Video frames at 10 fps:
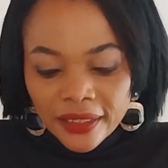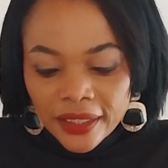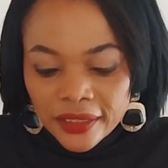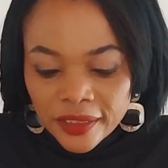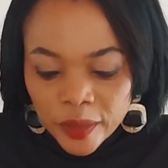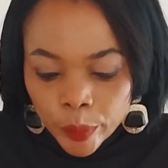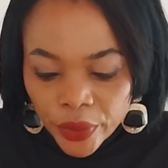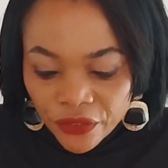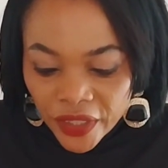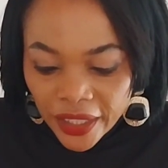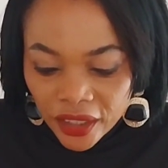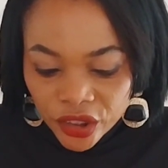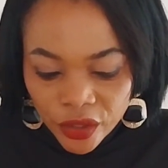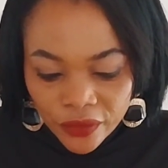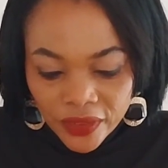The
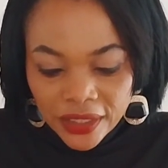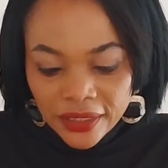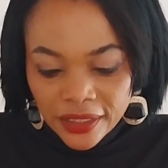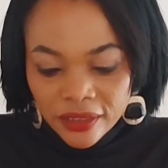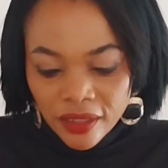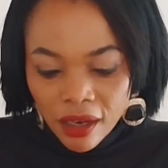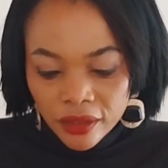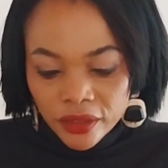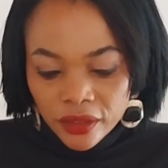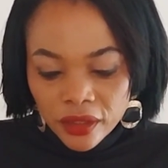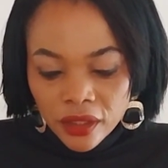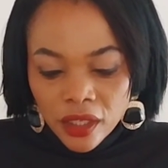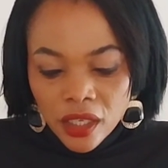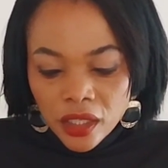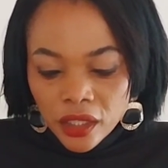simplification of this is that
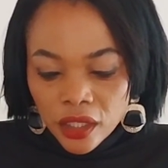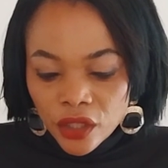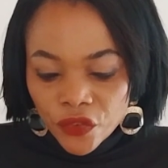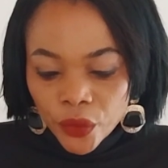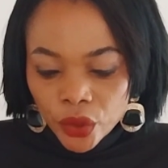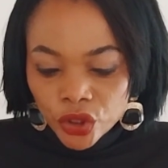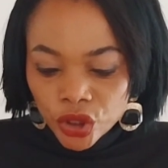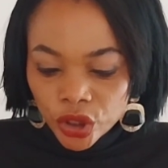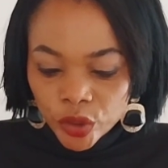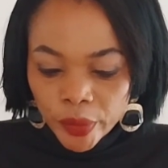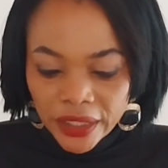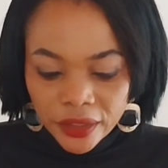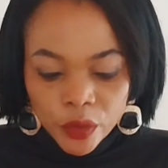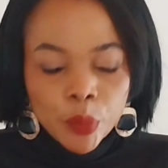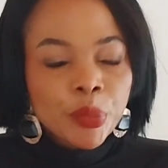if you're
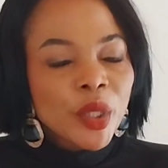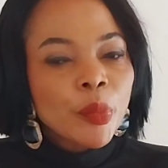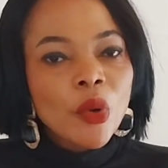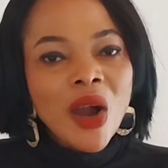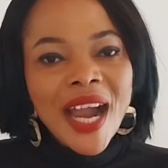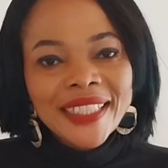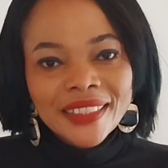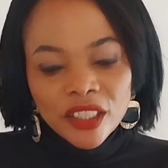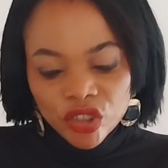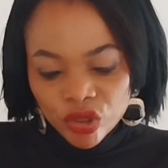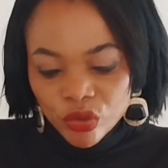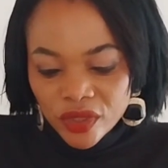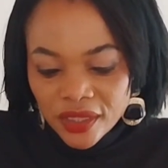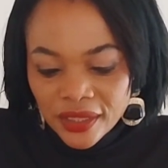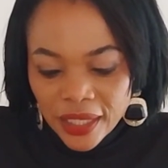judgmental, people hide their true
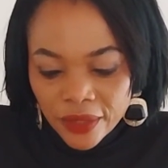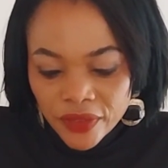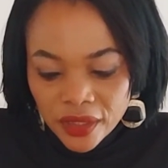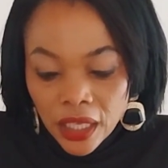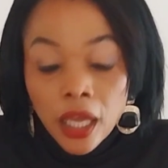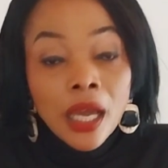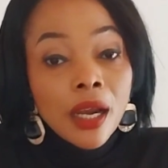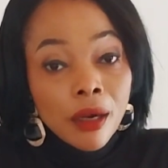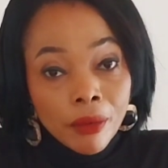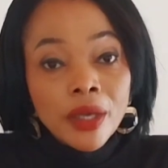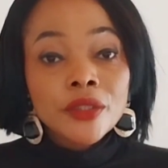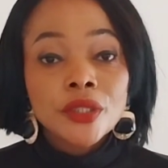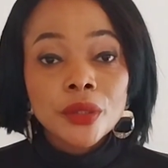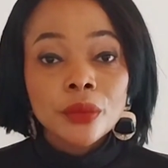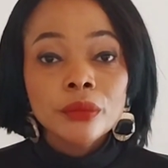selves
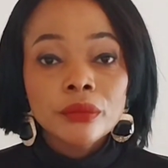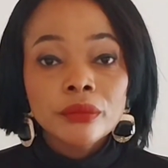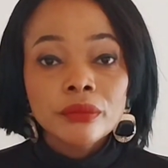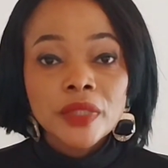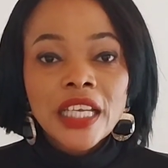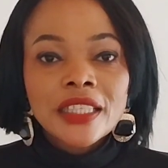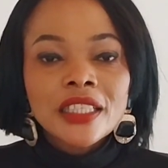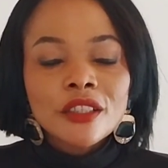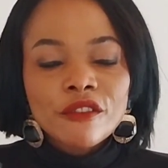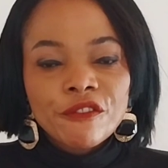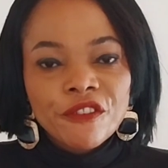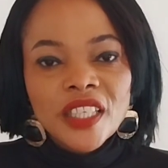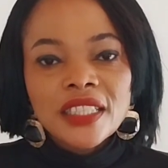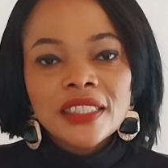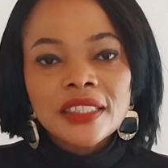around you they don't
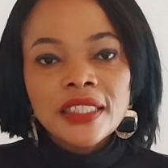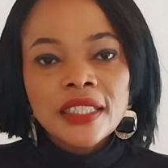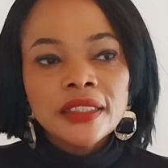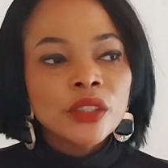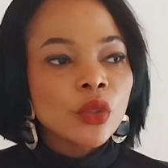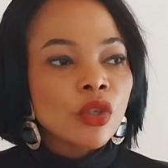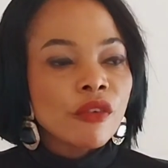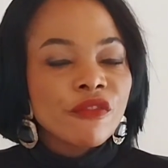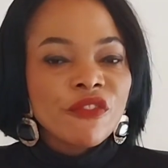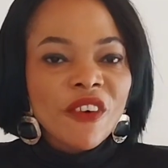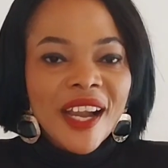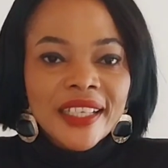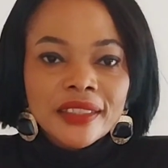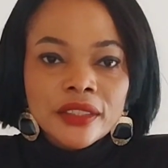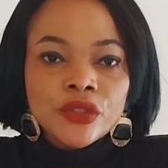feel the need to
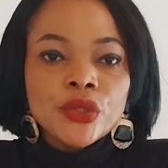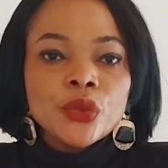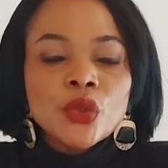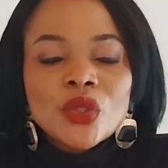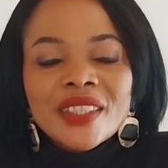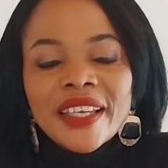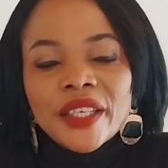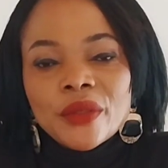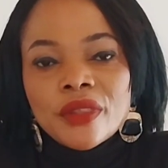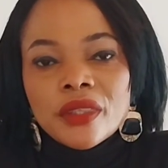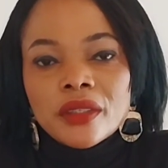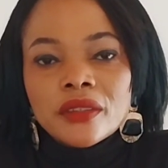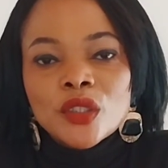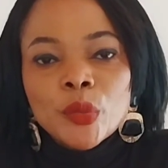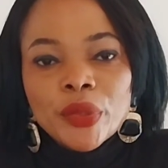confide in you, to tell you
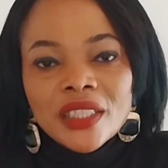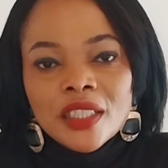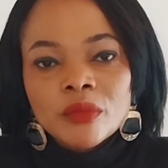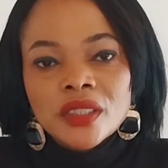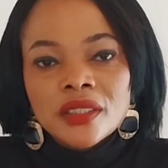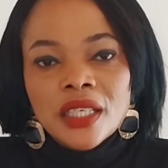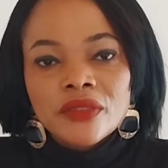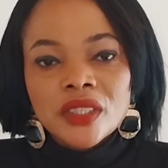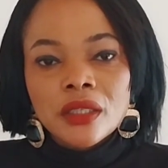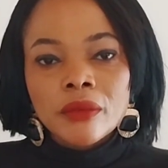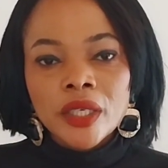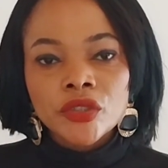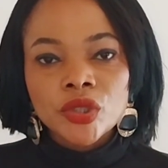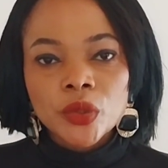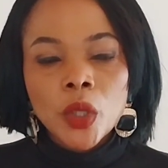things, to be themselves
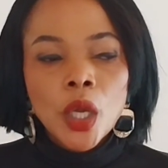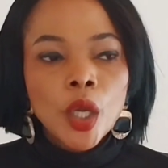around you